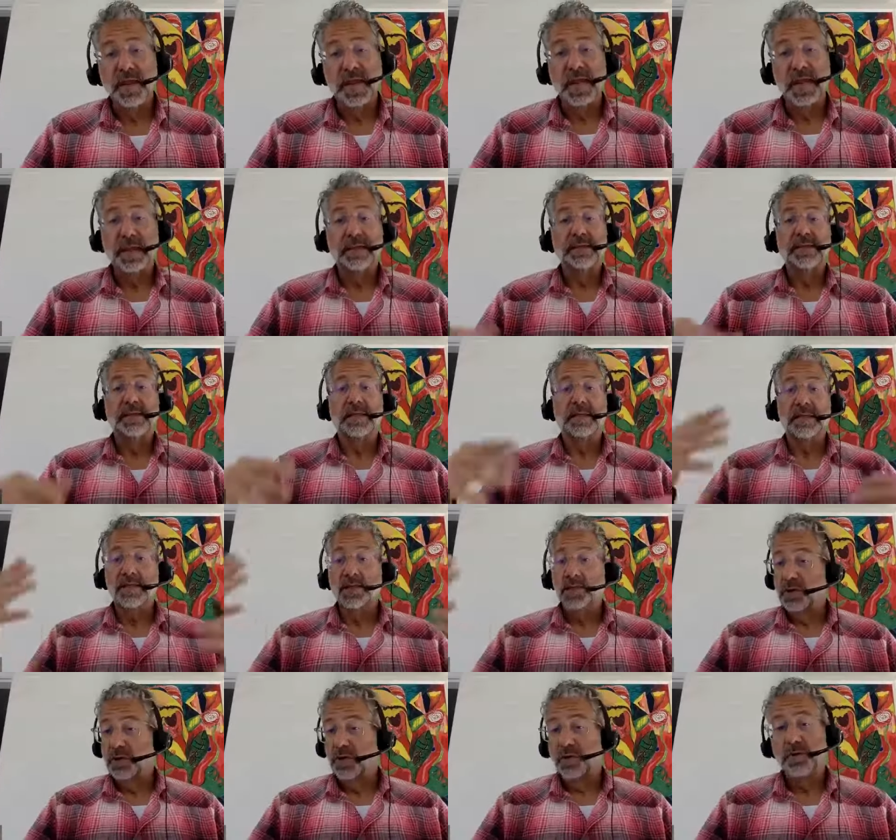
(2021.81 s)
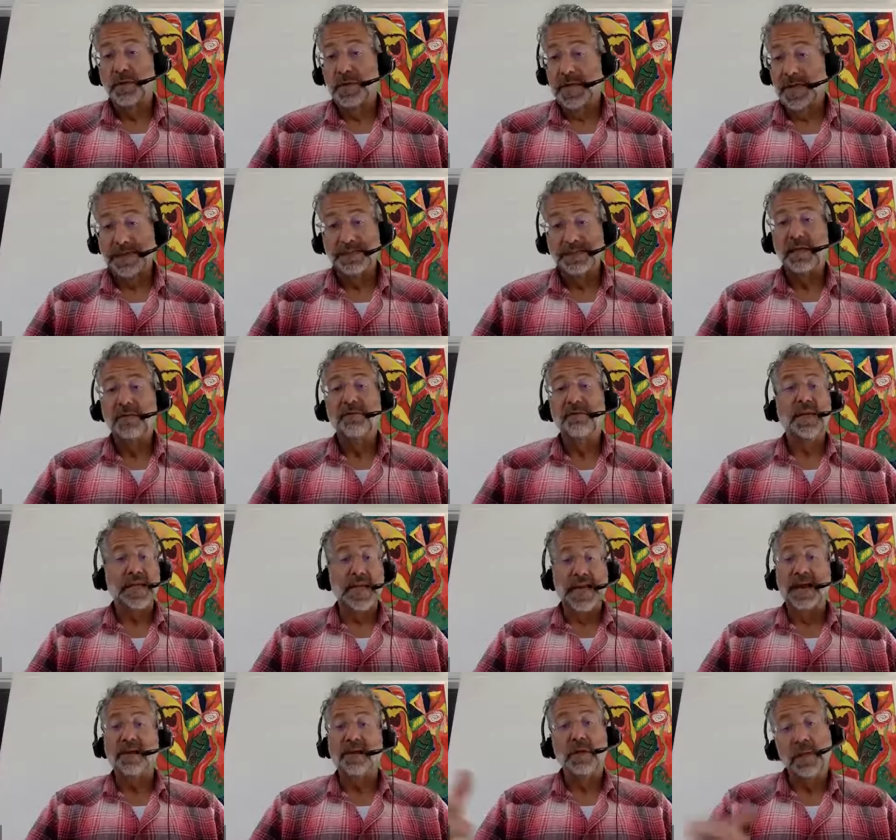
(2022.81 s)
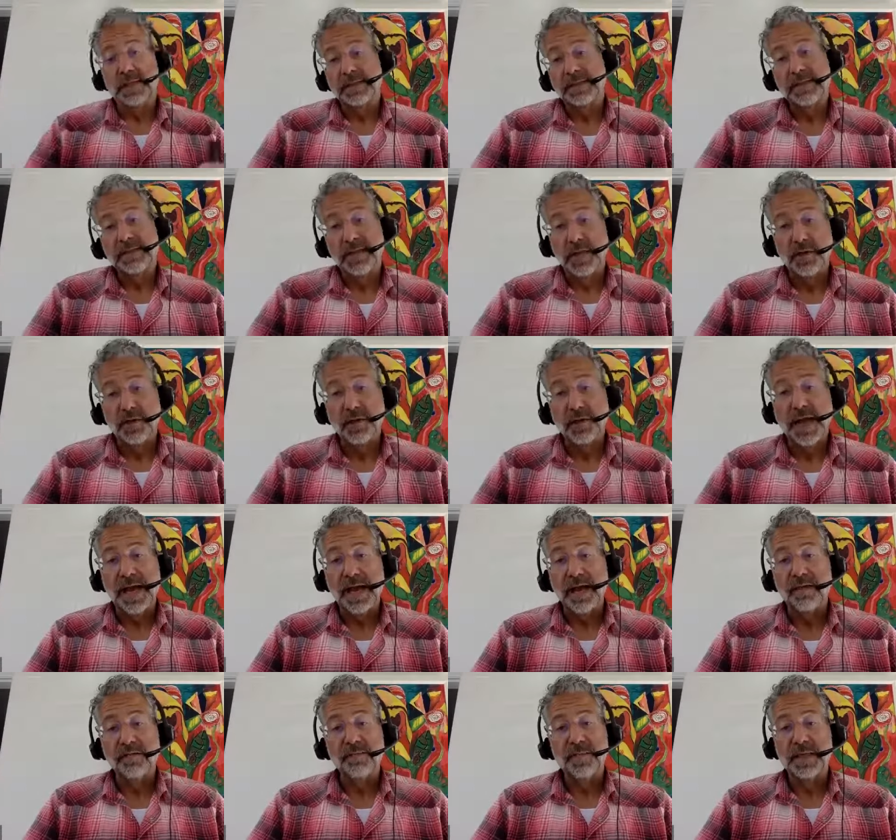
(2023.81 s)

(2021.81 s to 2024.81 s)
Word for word: things and certain creativity outlets that you have